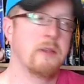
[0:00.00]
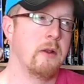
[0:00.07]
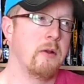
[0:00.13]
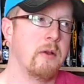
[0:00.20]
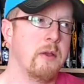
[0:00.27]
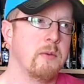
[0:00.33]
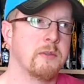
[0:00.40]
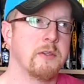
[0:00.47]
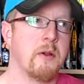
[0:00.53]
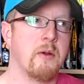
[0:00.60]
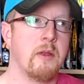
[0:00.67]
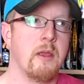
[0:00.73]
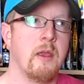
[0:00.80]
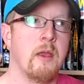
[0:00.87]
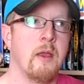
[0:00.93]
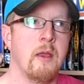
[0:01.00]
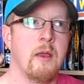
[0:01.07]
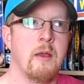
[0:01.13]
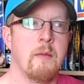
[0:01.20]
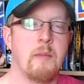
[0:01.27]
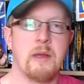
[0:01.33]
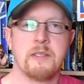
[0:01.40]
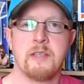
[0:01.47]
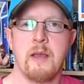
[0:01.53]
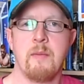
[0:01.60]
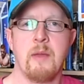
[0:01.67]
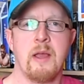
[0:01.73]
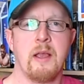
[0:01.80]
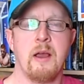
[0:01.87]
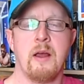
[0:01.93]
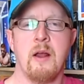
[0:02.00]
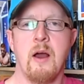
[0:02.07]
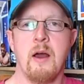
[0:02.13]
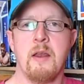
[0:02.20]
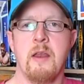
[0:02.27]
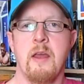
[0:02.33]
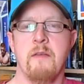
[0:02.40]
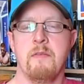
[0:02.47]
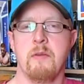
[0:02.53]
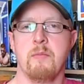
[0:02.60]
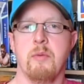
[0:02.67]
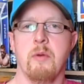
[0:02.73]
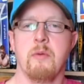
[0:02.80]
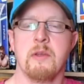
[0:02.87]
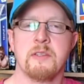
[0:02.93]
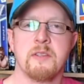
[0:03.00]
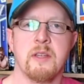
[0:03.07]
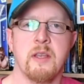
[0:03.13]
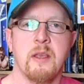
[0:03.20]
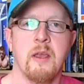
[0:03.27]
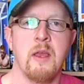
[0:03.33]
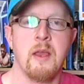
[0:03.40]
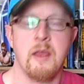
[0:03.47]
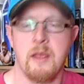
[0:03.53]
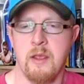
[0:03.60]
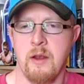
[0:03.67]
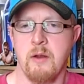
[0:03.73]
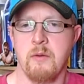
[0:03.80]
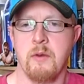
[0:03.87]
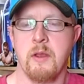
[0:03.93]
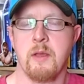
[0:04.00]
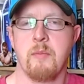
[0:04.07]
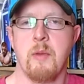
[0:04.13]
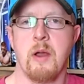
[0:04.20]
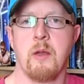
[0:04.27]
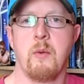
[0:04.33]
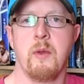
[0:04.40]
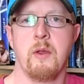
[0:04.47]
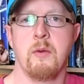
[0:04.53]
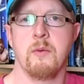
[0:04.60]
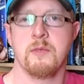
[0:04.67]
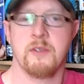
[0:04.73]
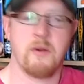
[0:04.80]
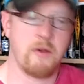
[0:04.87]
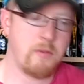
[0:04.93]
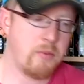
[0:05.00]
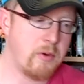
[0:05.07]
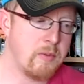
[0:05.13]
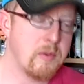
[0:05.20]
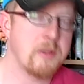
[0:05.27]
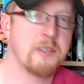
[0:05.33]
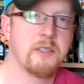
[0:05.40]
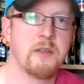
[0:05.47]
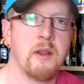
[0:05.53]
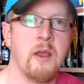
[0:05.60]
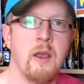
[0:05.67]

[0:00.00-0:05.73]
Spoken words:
You know, he was already, by the time I got hot and heavy in pro wrestling, you know, Nick Bockwinkel was already pretty much